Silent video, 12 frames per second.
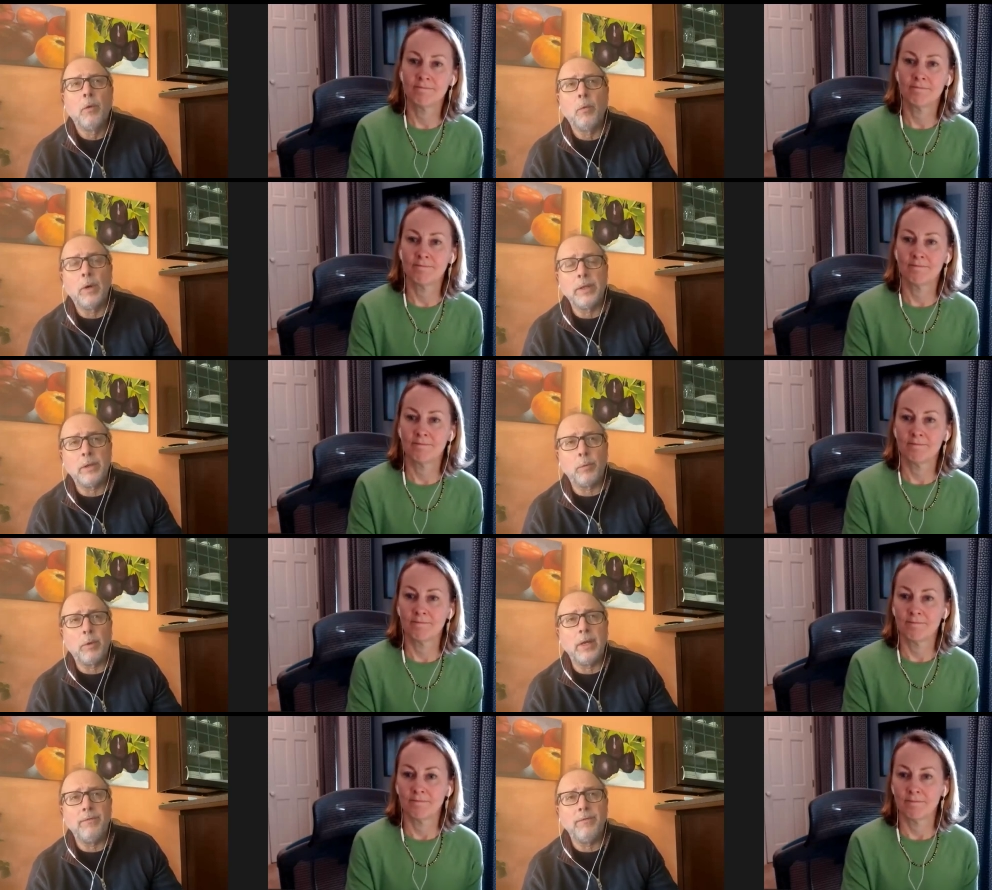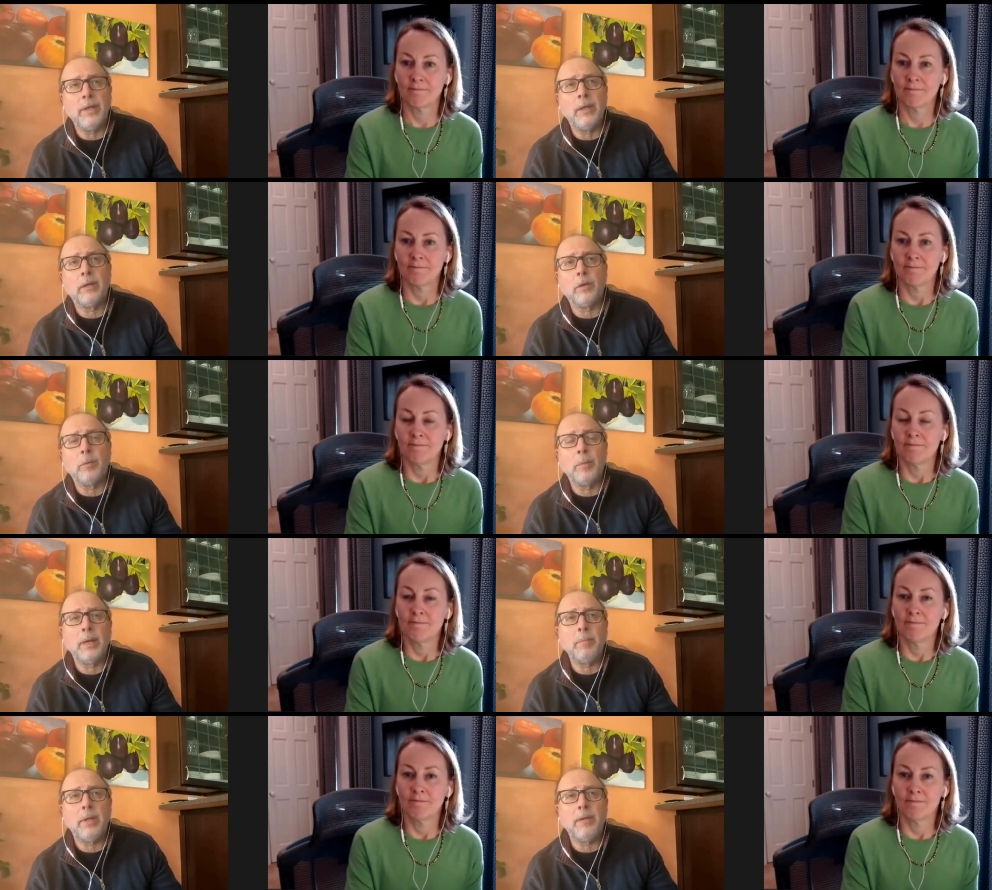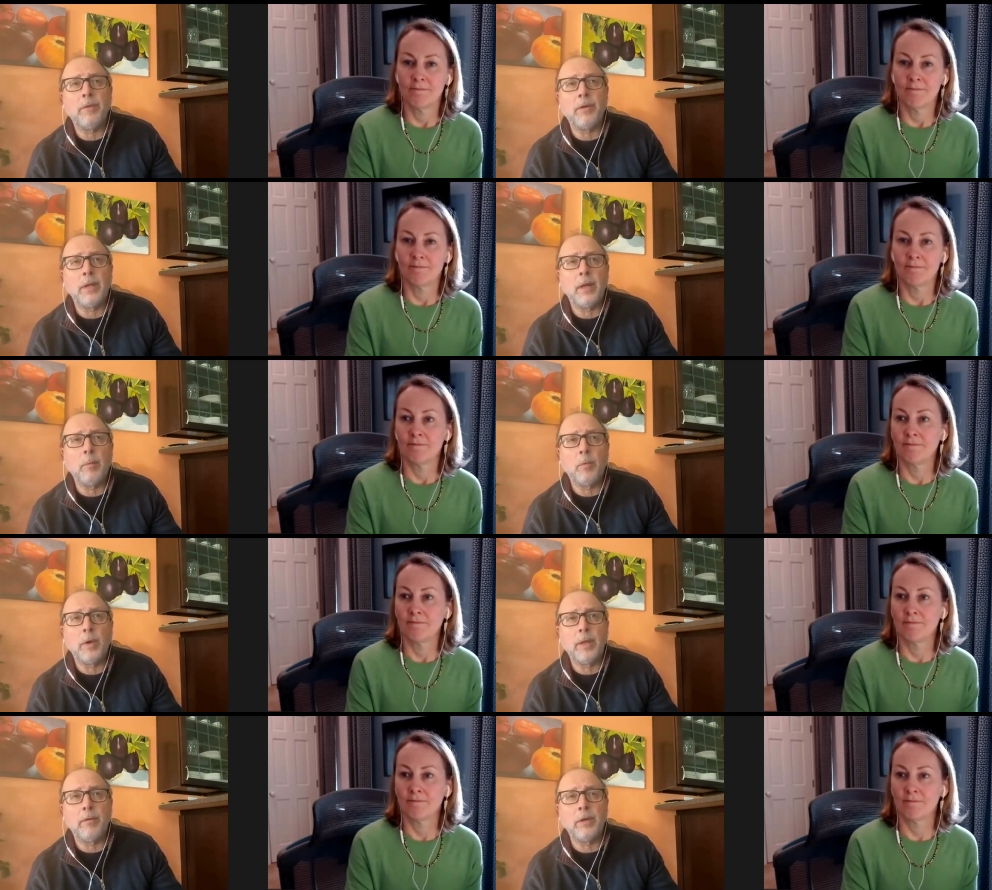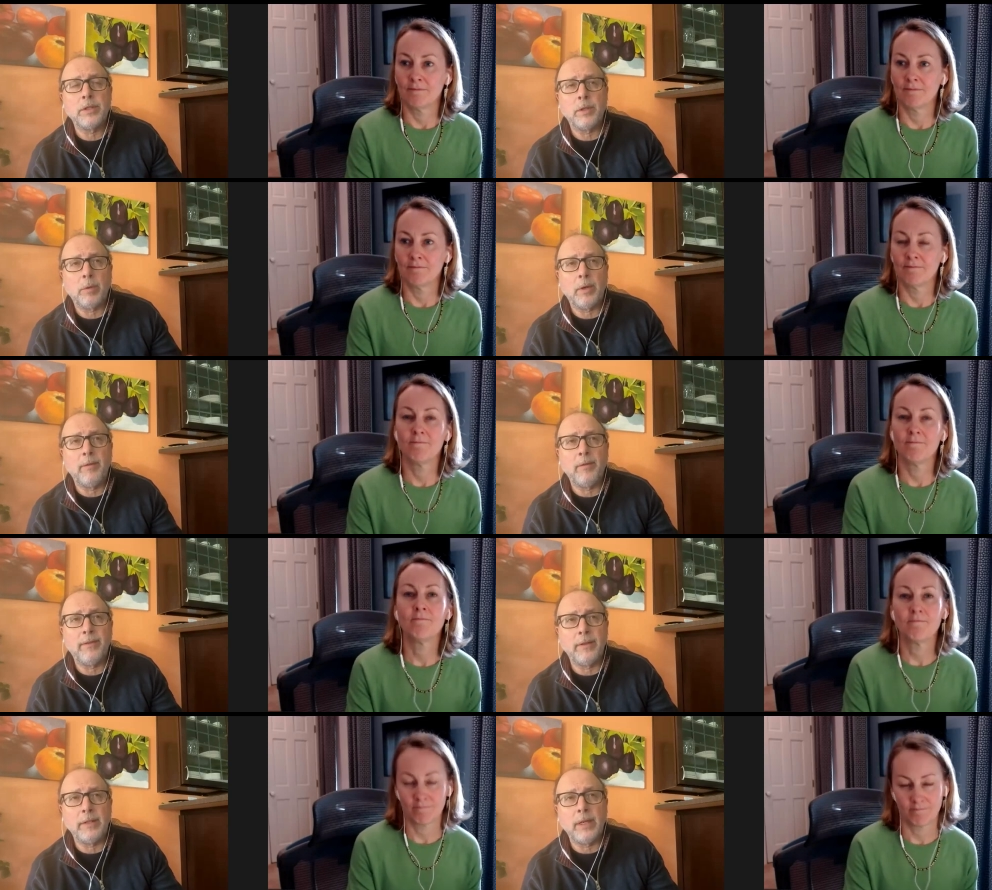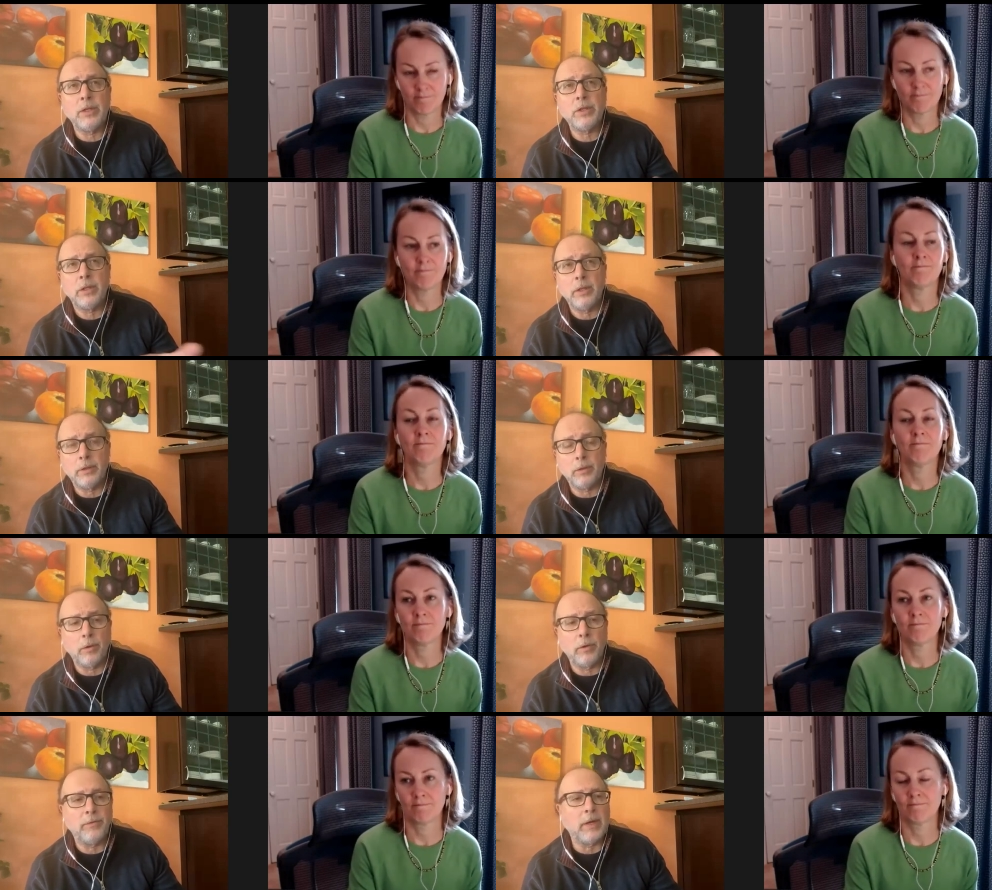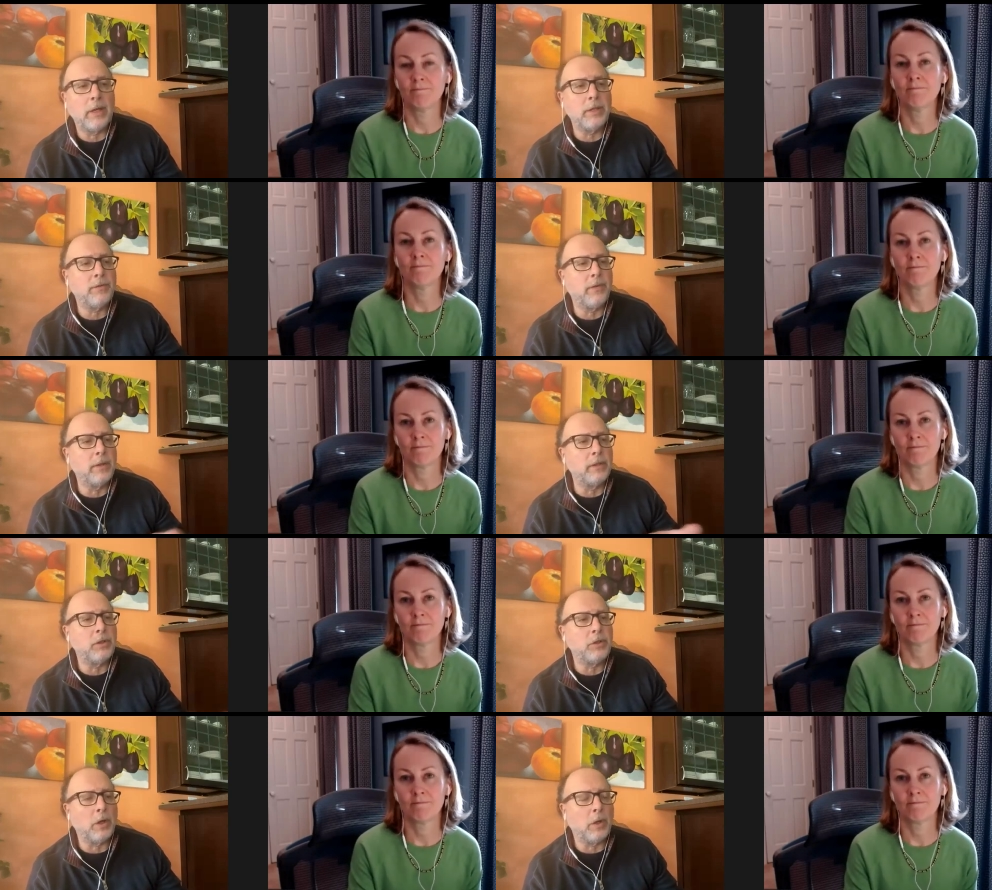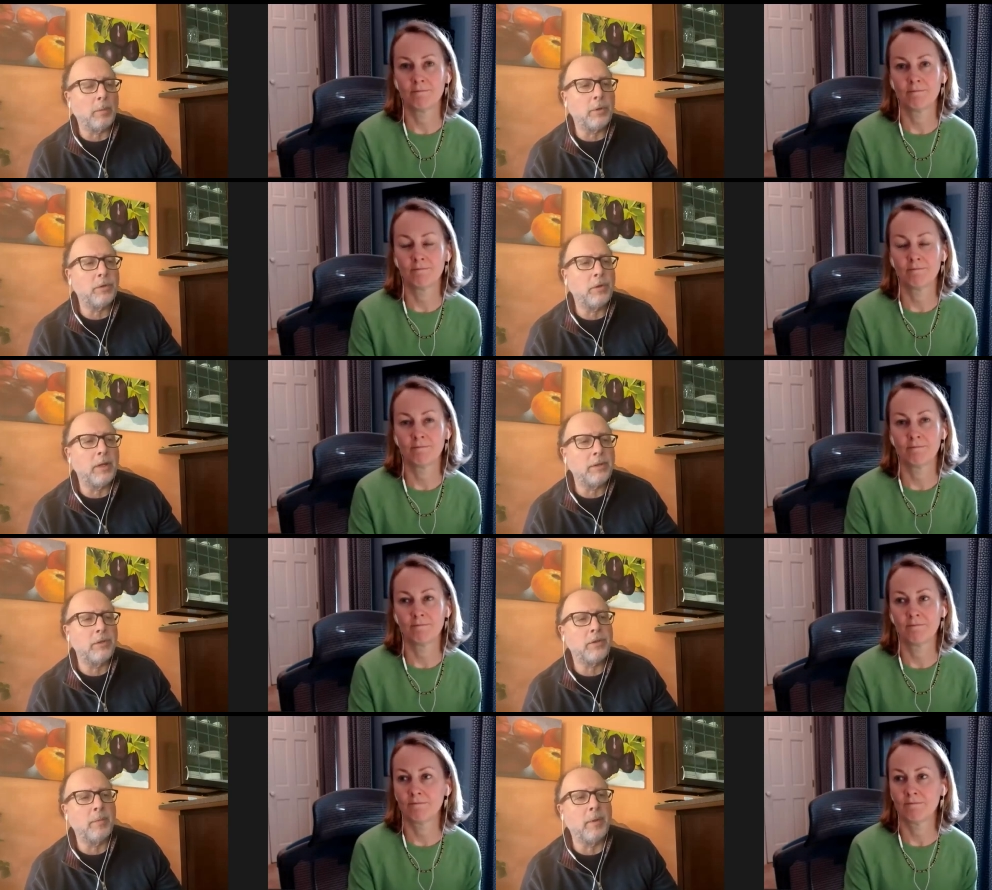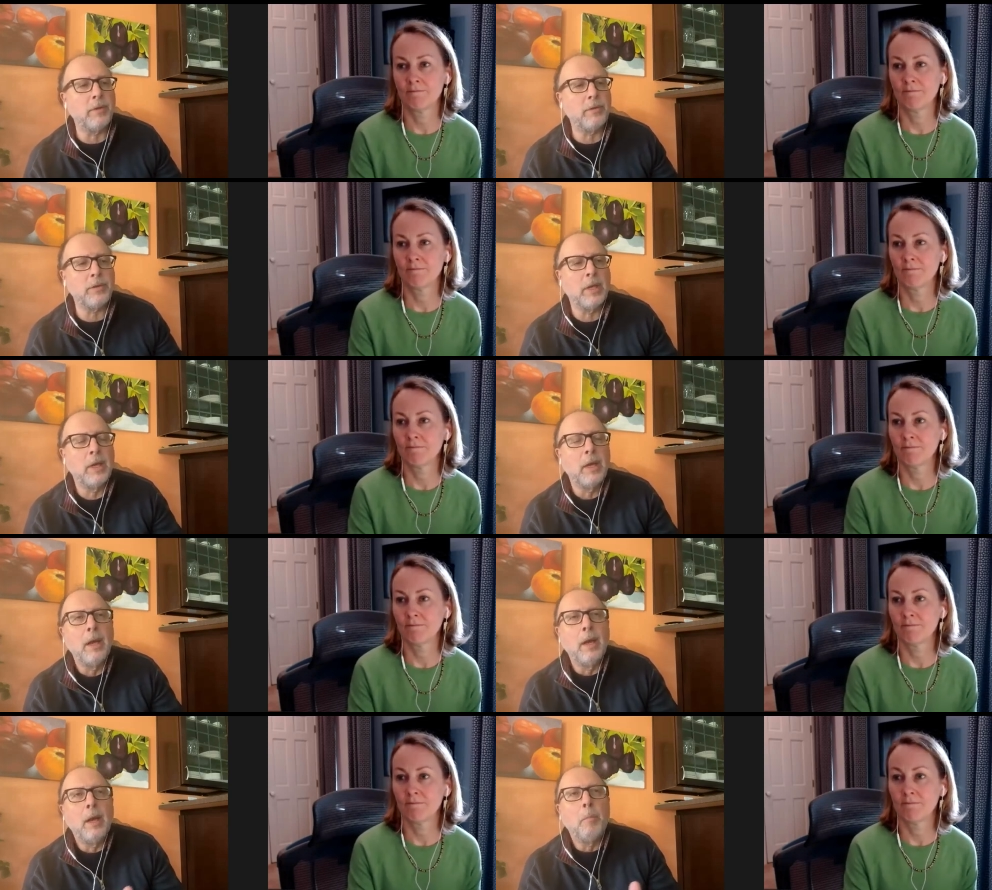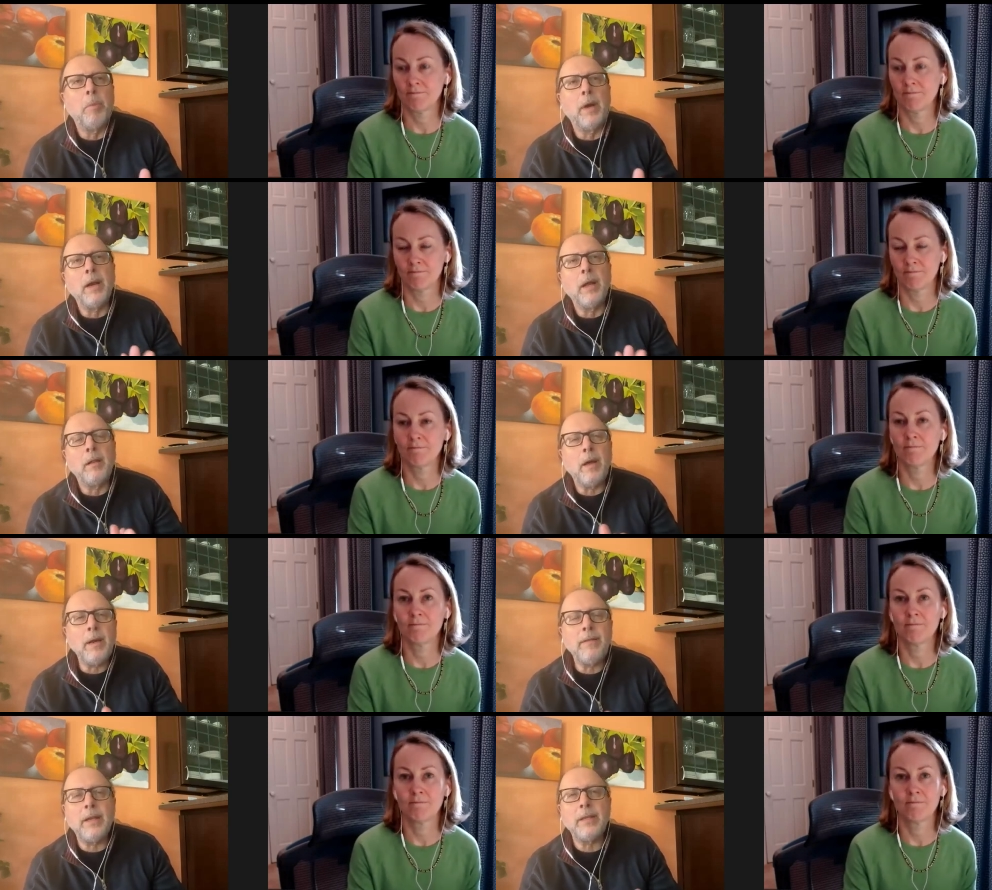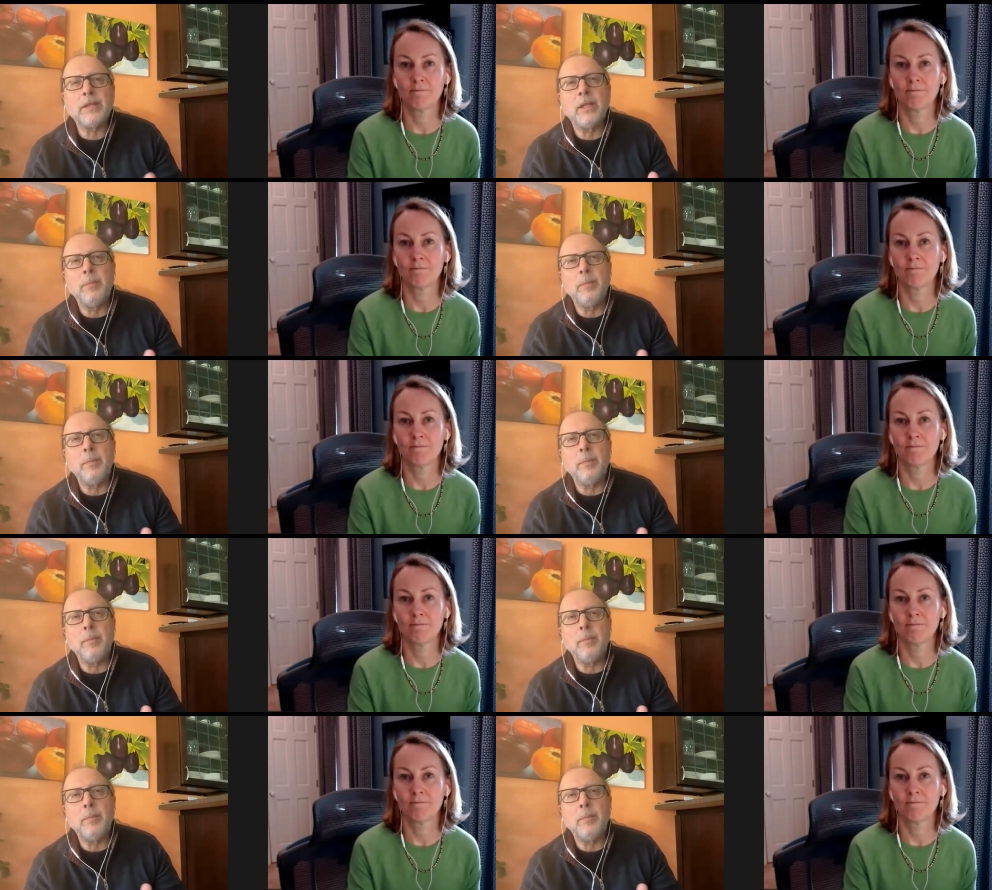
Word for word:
Speaker 1: what the right vehicle might be for them, whether it's a private foundation, a donor advised fund, a charitable trust, or some others. But a lot of that is going